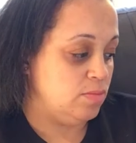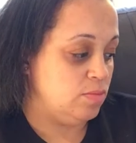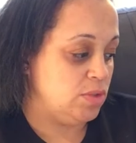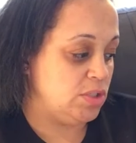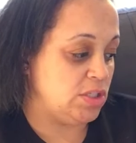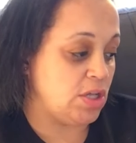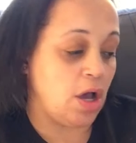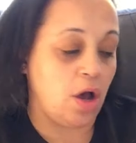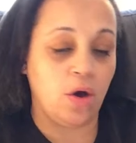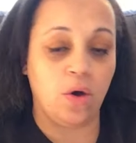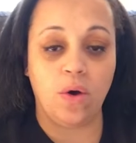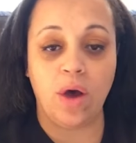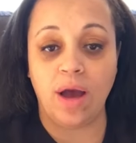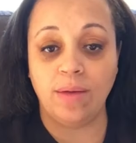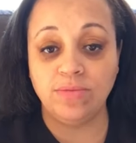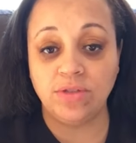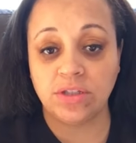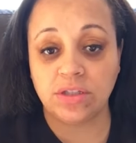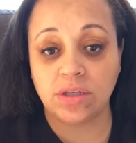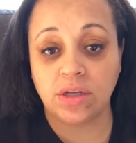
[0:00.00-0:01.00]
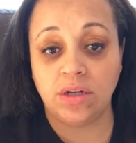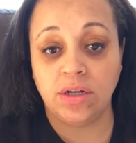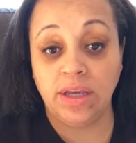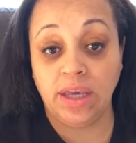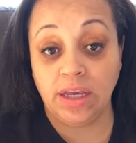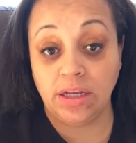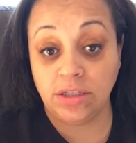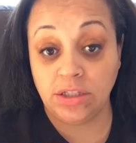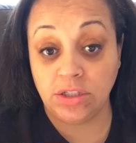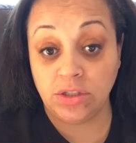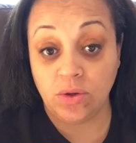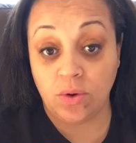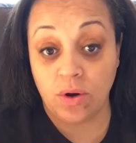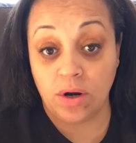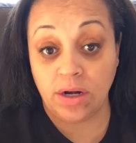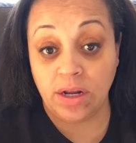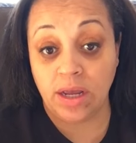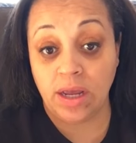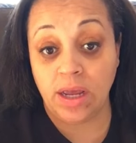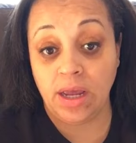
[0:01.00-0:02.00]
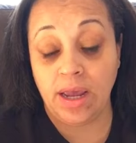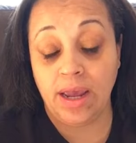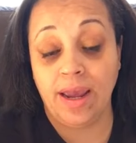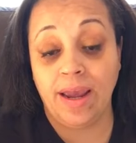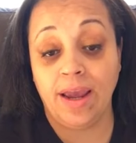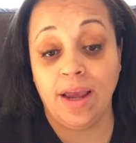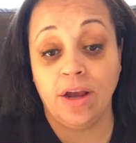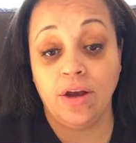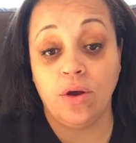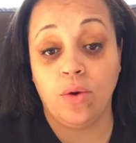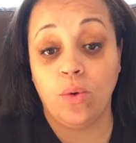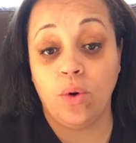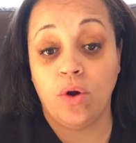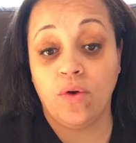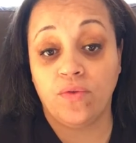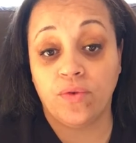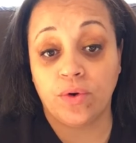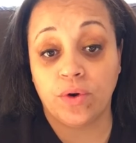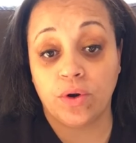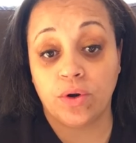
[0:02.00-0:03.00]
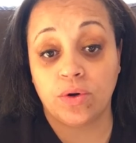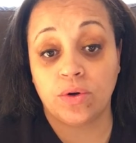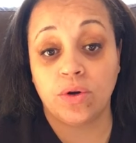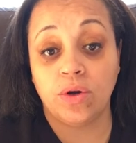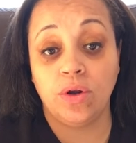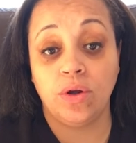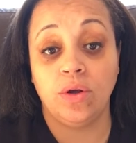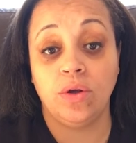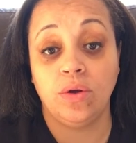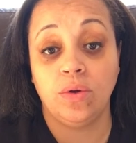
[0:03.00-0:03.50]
So I'm just gonna get started and go over